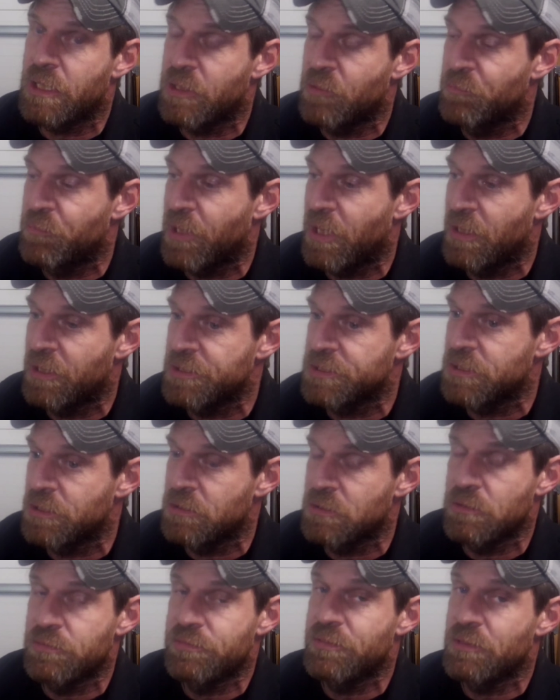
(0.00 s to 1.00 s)
comparison
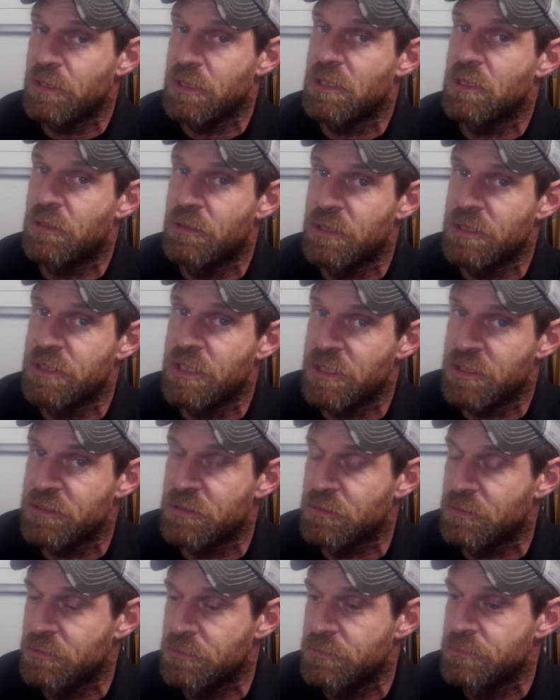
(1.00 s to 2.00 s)
to a fully loaded
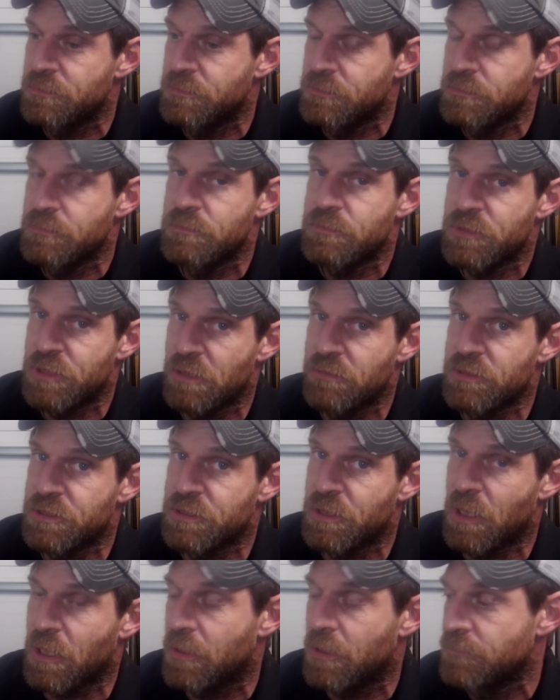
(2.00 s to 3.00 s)
diesel service
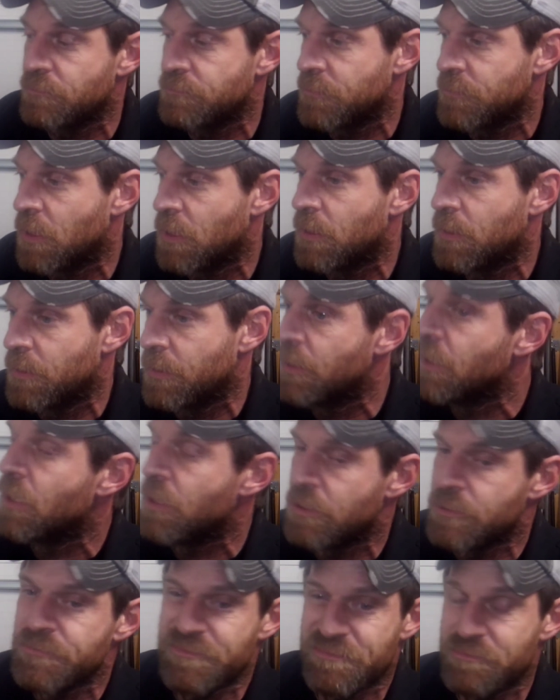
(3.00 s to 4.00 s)
truck.
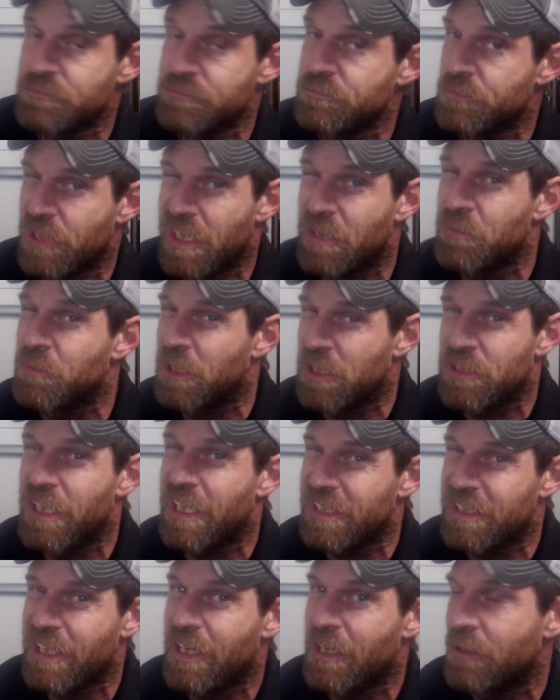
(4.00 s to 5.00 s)
Pretty much
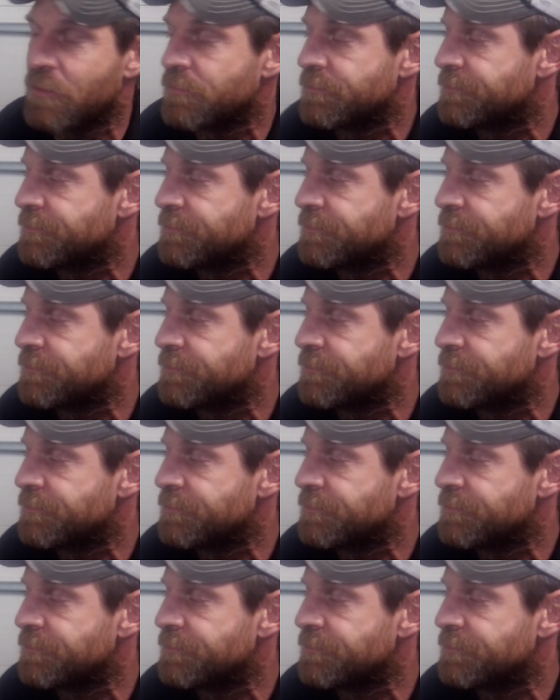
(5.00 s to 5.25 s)
right there.